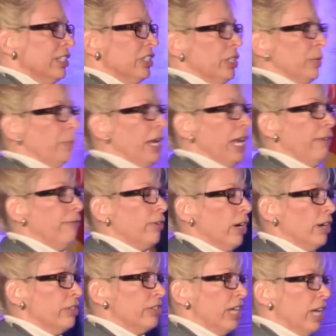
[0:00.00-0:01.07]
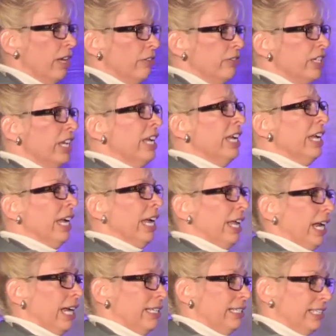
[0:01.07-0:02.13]
to pay for ourselves,
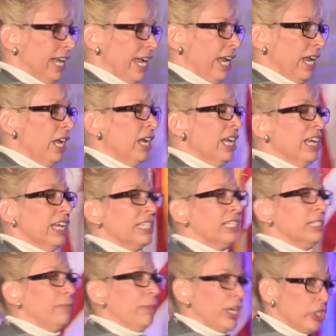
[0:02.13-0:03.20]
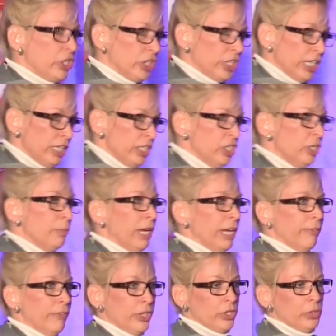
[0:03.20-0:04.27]
and I say, especially to pay
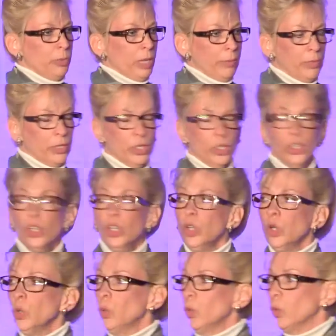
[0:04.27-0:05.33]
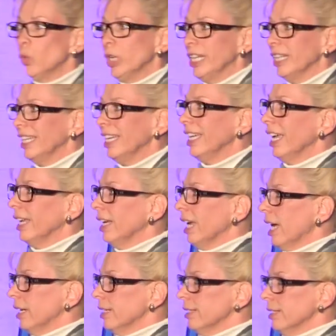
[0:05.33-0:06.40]
for those people who really and
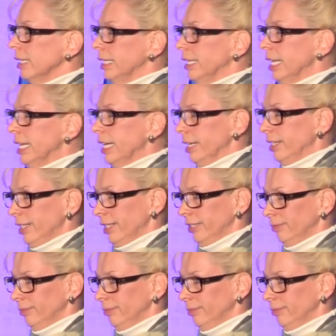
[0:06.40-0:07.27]
honestly need it.